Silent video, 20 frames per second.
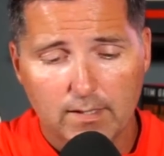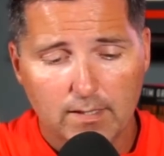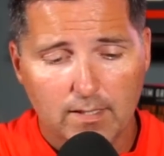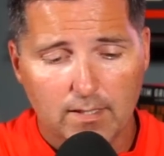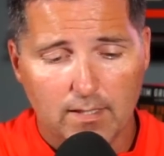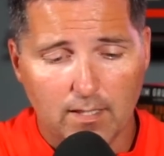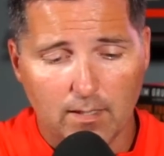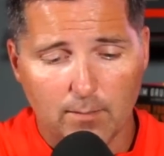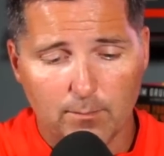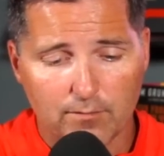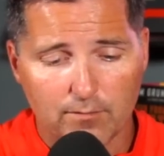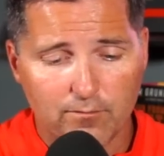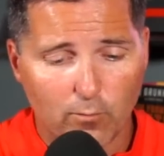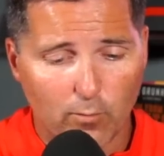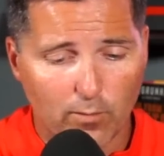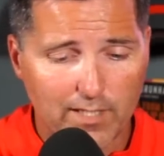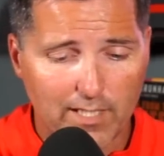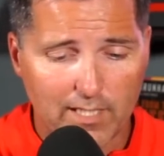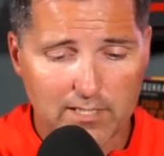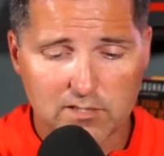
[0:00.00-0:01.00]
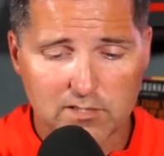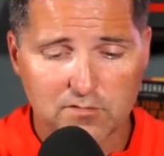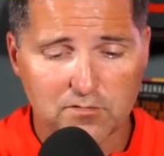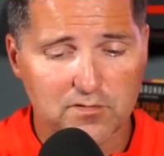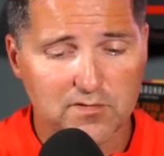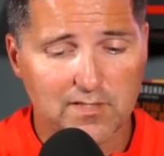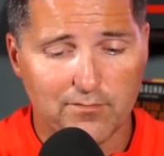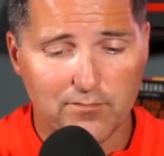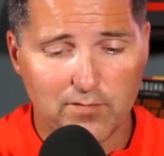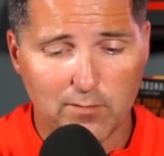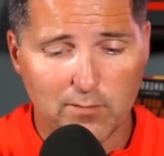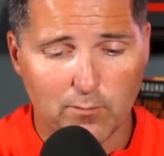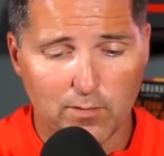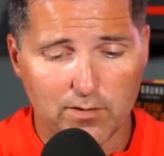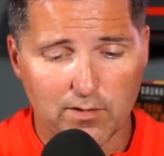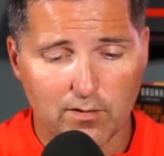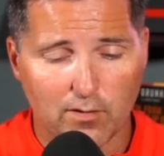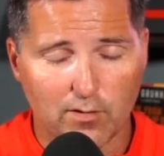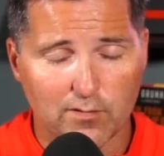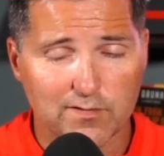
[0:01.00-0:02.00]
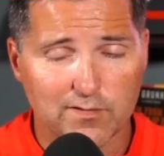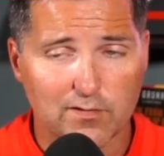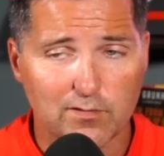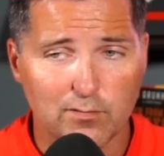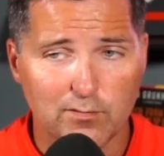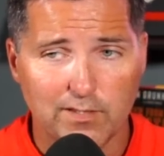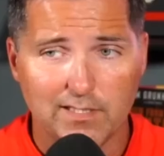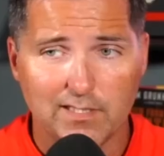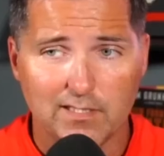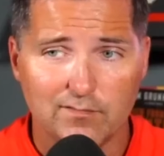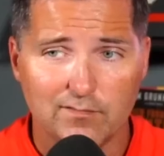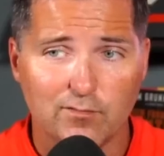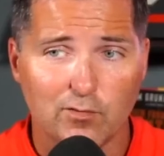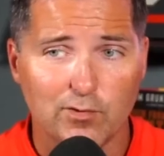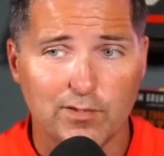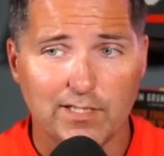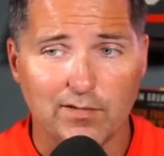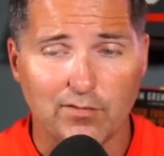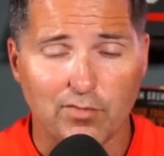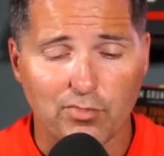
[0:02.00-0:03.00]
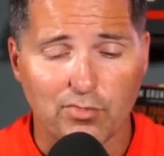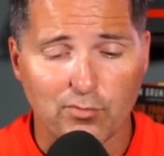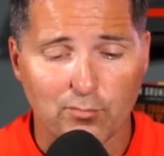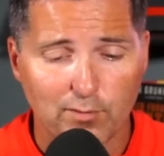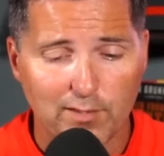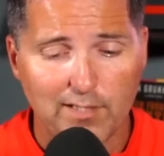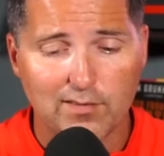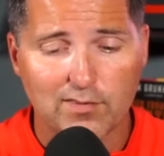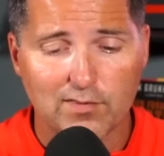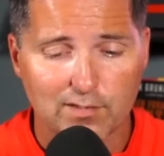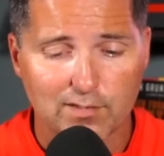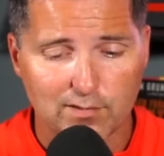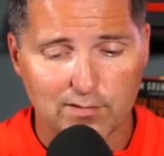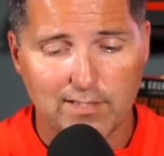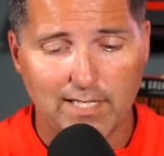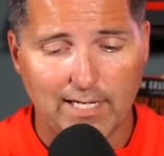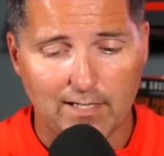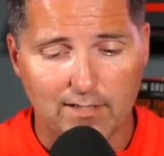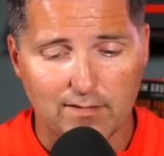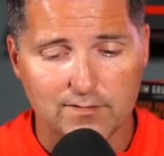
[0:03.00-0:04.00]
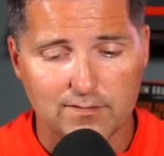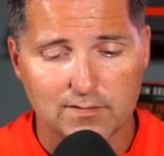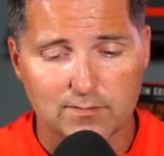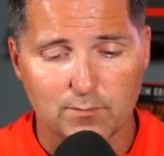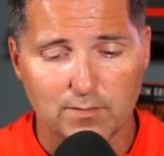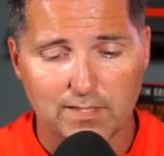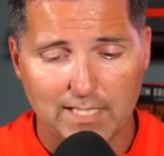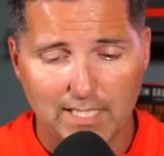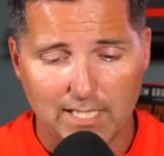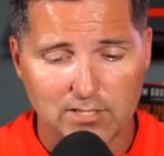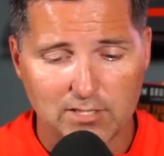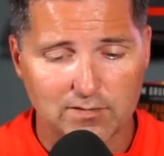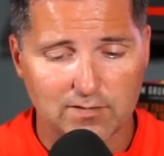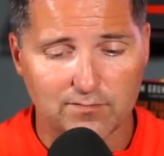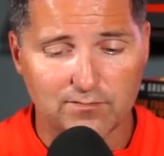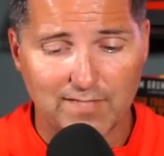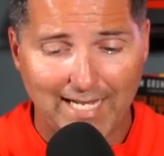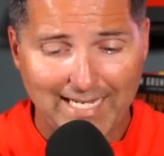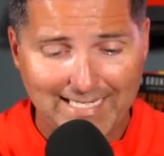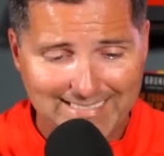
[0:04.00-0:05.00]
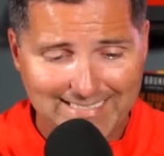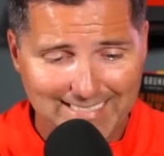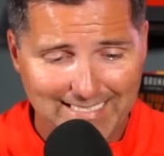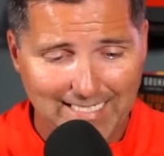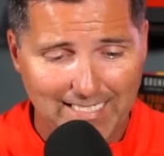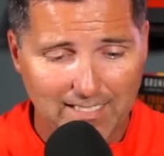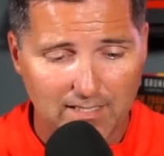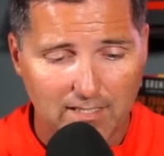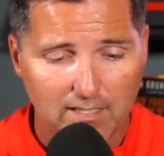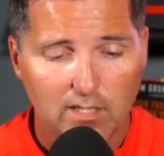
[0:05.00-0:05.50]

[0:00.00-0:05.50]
Um, but four catches for 71 yards, including converting three third downs with catches of 19,